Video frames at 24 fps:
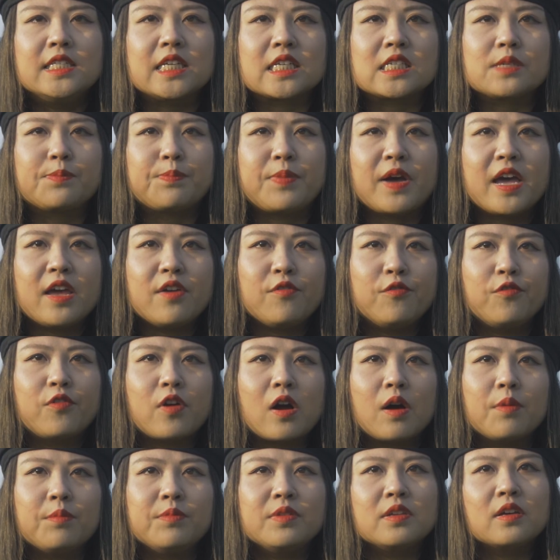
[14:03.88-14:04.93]
Just pay
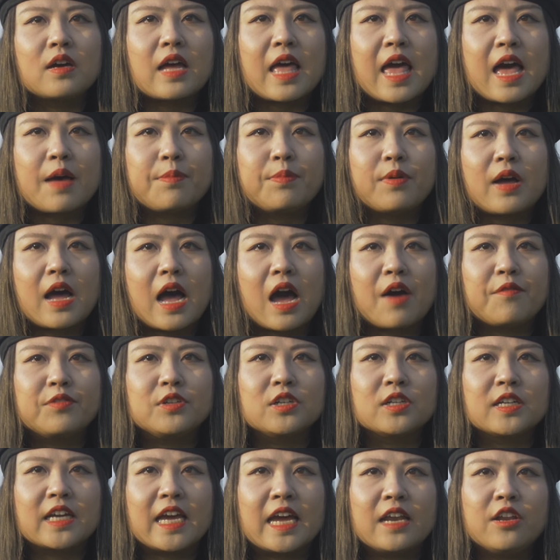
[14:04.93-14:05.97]
from the app
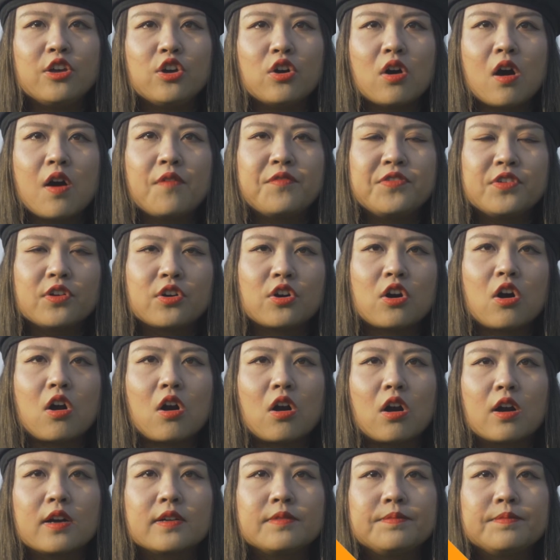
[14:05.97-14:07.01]
after getting off the car.